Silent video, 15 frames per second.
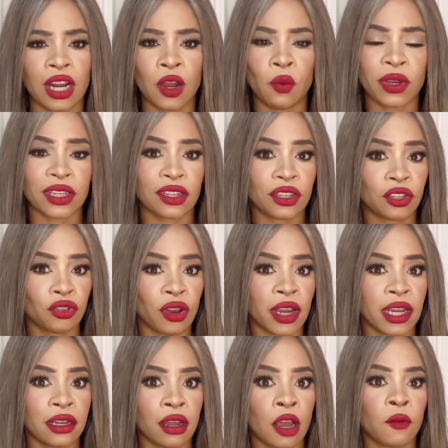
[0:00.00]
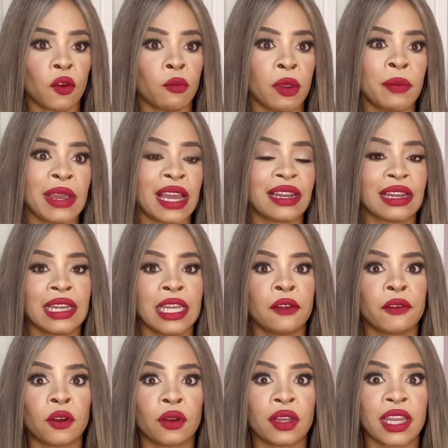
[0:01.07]
wasn't strong enough, or maybe I didn't leave
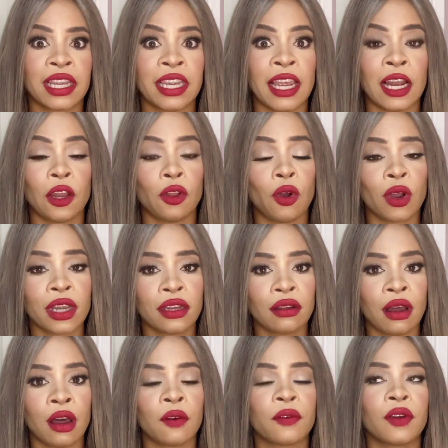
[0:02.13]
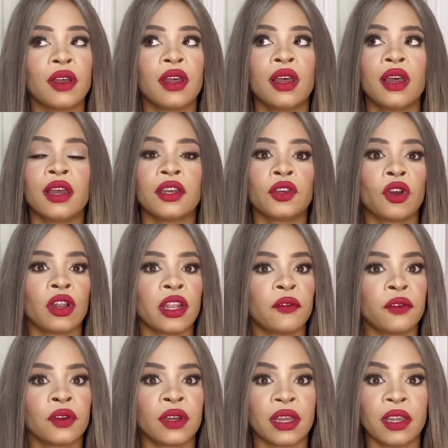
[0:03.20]
it on the hair long enough.
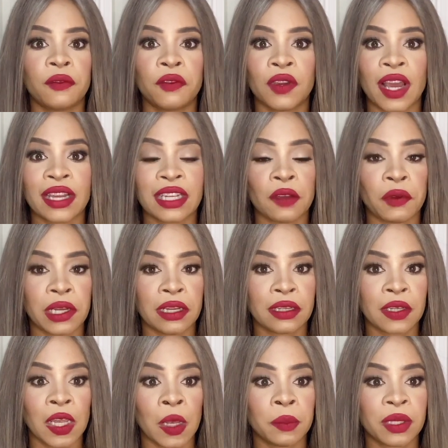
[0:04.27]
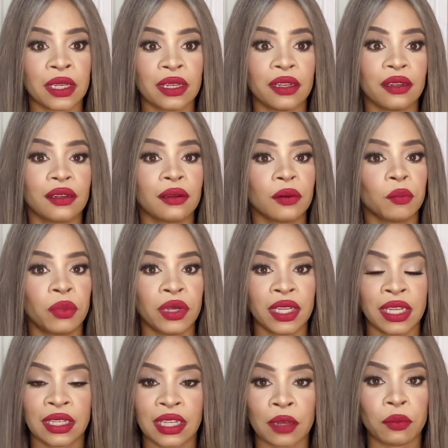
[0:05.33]
If you guys have any tips,
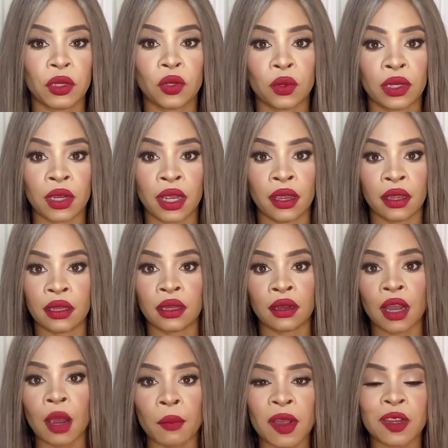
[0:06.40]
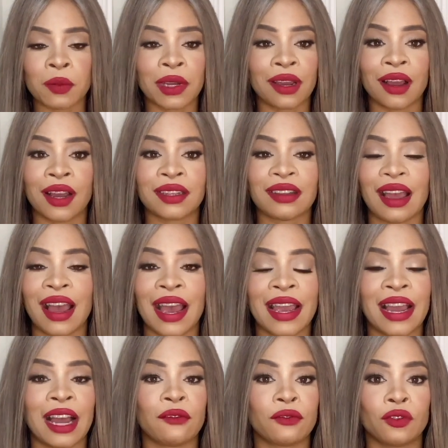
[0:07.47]
please let me know in the comments, because I
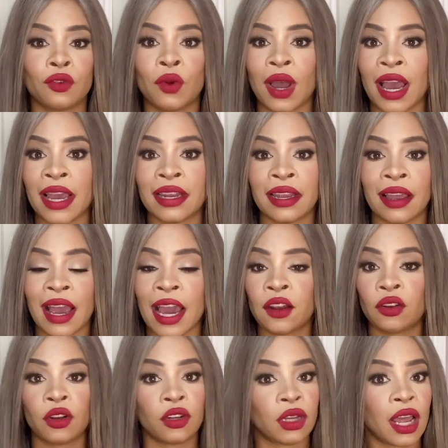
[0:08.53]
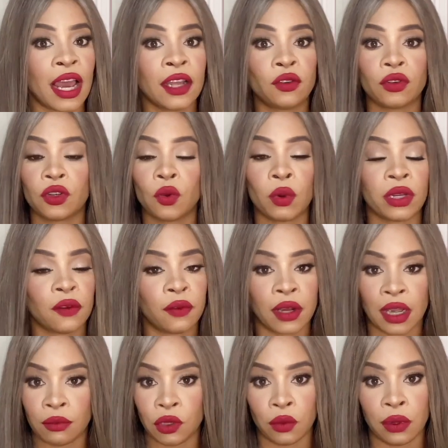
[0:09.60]
have no idea. I don't know what the fuck
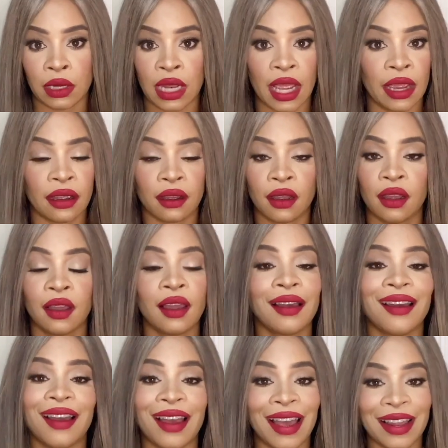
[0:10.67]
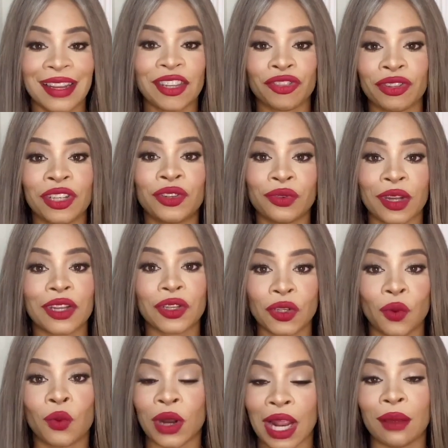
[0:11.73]
I'm doing. Like, I literally do not know
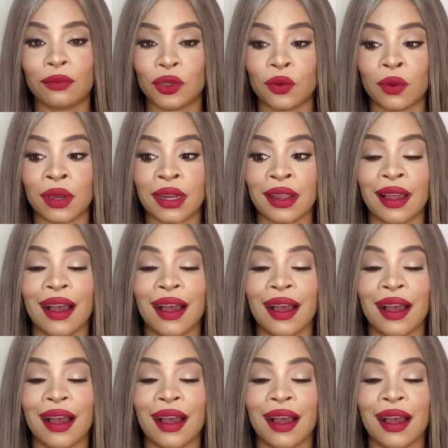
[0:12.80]
what I'm doing.